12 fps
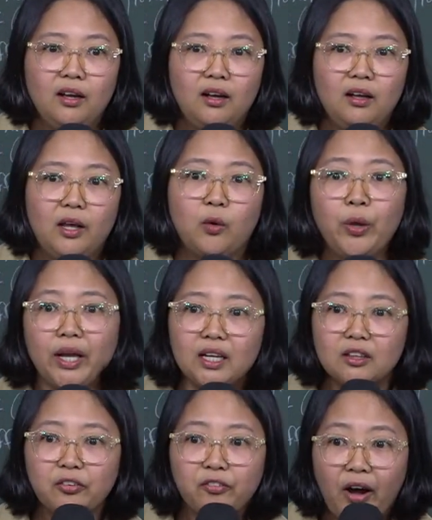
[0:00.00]
Like we
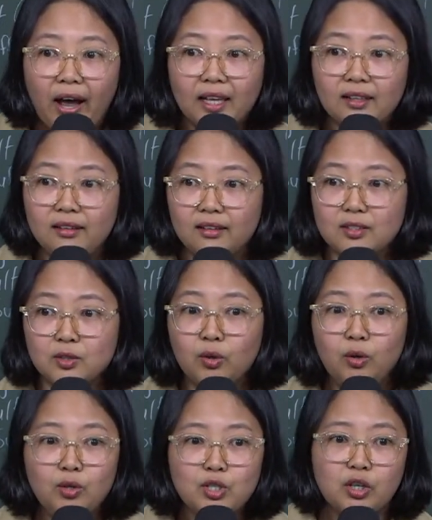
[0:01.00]
cannot find
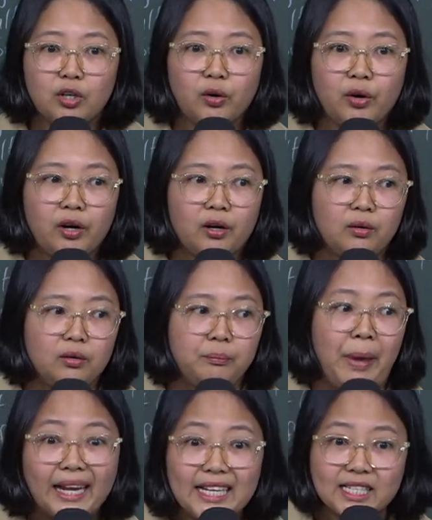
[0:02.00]
solution or
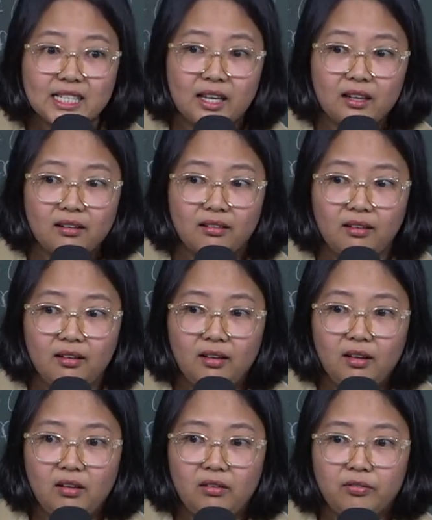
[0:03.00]
medicine
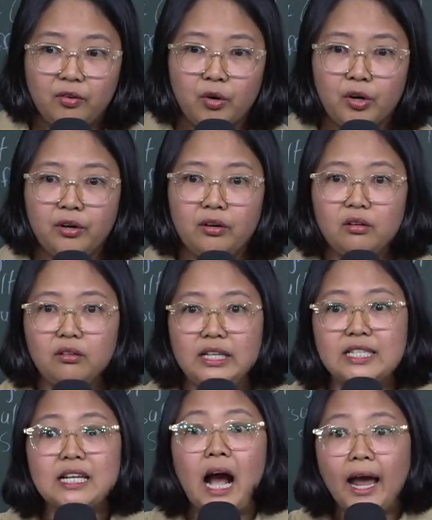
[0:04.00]
for
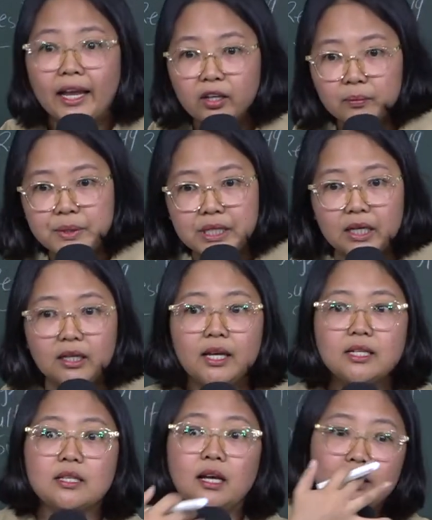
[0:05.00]
this kind of
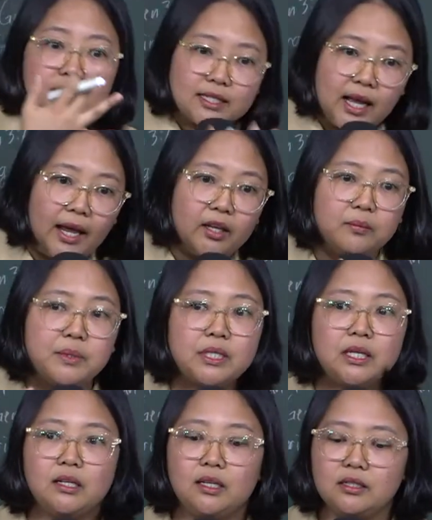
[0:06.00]
sickness, this kind of
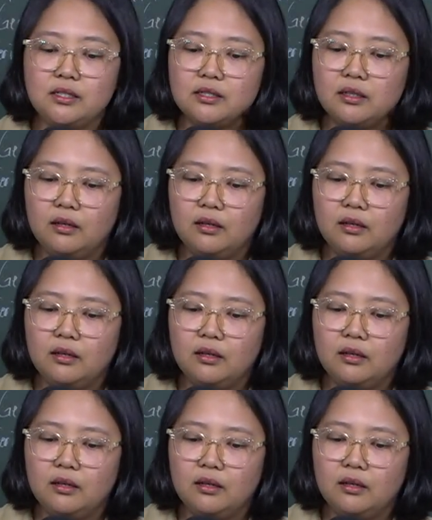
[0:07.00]
sickness.